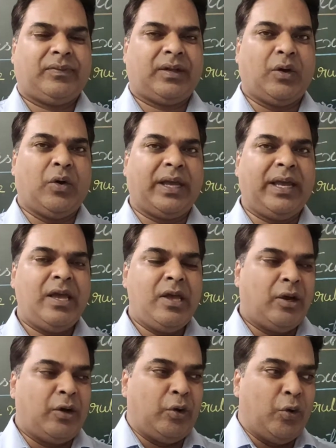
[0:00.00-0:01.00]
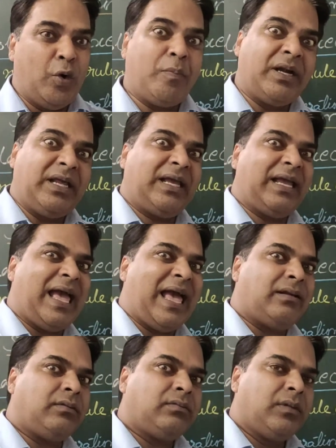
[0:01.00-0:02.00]
Okay, nobody
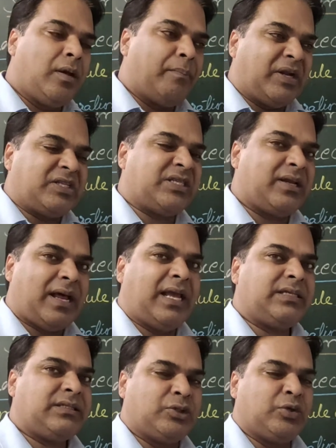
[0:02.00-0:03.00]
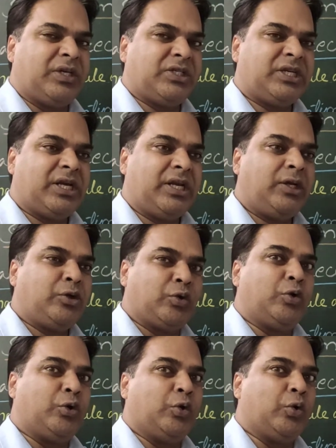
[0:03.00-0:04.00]
can pressurize judiciary
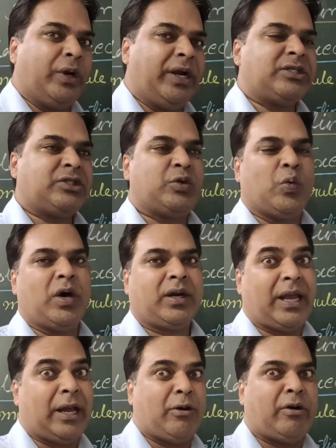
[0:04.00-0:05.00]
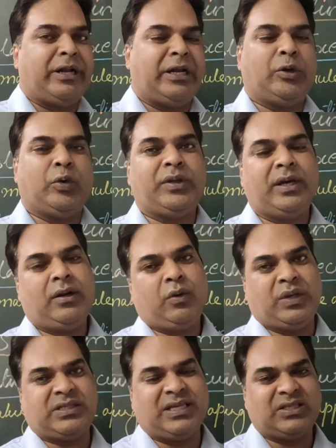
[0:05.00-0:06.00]
to do its work according to their
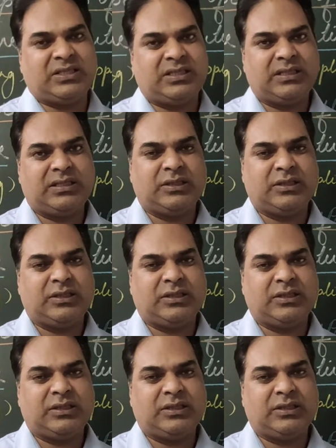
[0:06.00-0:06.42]
wishes.